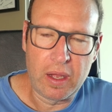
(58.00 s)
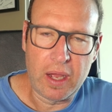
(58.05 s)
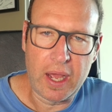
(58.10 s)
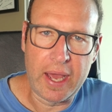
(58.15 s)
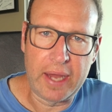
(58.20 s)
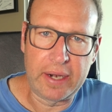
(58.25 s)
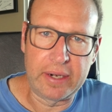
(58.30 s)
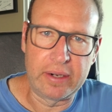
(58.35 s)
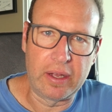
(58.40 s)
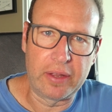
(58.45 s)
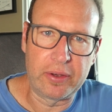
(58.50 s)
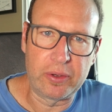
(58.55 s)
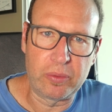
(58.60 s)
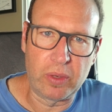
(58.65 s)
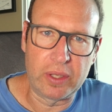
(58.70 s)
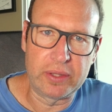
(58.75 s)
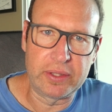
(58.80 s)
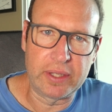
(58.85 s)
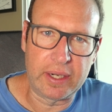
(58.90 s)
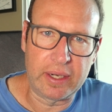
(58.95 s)
I had another
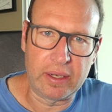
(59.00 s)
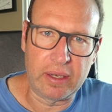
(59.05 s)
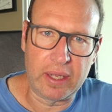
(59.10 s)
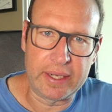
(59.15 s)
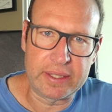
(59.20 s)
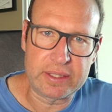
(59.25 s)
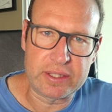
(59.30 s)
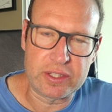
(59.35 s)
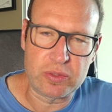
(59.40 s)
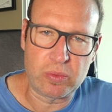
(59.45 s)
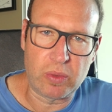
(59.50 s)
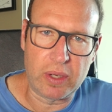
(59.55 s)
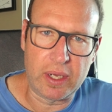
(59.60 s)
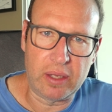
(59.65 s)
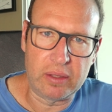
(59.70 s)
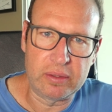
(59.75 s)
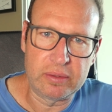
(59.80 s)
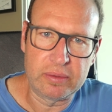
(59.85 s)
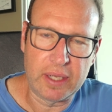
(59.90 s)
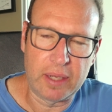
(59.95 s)
one that I liked as
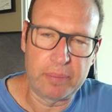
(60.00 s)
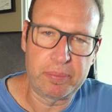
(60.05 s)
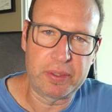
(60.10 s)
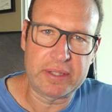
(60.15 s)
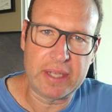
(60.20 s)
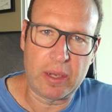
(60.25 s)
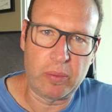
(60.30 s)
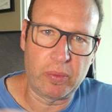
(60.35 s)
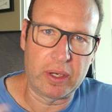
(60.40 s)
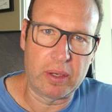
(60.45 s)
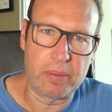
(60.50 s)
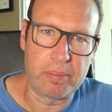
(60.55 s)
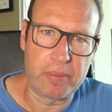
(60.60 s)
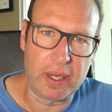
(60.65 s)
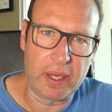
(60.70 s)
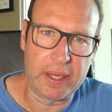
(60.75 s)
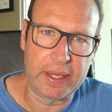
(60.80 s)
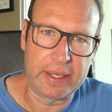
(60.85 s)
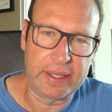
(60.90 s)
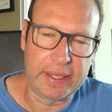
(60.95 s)
well. I put that one on
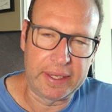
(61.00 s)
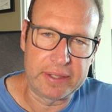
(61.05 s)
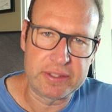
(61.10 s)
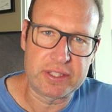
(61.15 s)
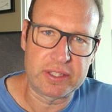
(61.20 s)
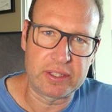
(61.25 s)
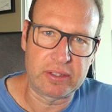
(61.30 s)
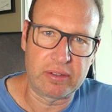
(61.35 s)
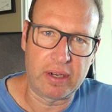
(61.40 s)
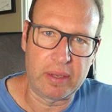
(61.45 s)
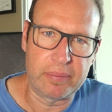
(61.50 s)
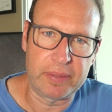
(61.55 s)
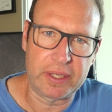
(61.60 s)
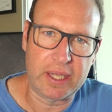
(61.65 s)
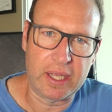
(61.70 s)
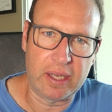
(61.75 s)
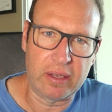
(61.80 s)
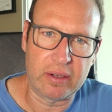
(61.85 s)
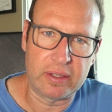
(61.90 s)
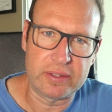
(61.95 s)
my Instagram
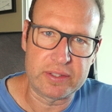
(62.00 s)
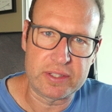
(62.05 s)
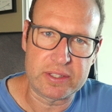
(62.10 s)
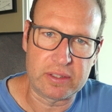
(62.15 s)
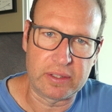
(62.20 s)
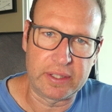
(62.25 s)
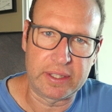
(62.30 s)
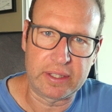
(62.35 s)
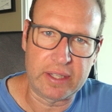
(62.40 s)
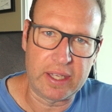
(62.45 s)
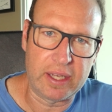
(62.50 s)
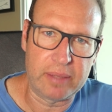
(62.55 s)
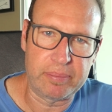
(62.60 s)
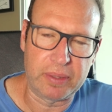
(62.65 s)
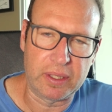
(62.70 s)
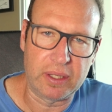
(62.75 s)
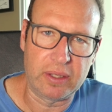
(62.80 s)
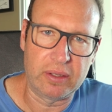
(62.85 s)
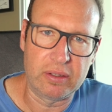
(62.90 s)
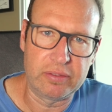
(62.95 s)
account. I'll just link that
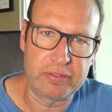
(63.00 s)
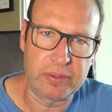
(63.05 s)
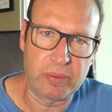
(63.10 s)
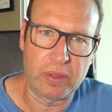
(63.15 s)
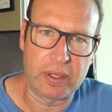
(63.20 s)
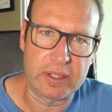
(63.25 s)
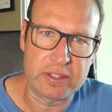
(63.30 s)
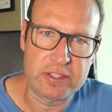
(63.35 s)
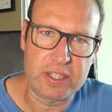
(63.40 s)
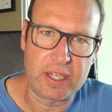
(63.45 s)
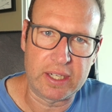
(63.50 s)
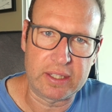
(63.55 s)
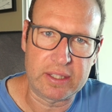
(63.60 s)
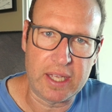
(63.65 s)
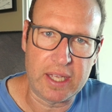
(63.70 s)
below if you want to check